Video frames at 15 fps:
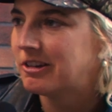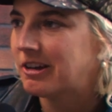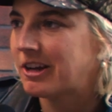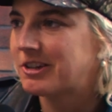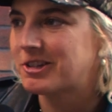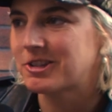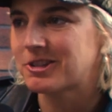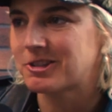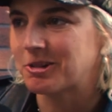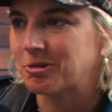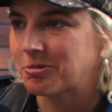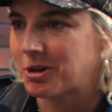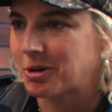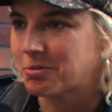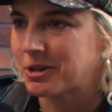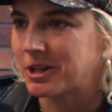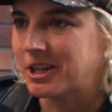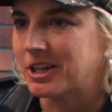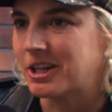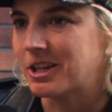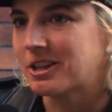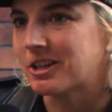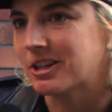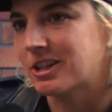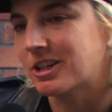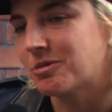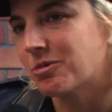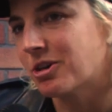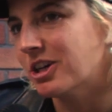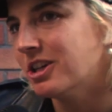just don't want to plan anything
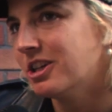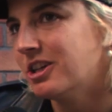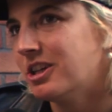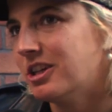anymore.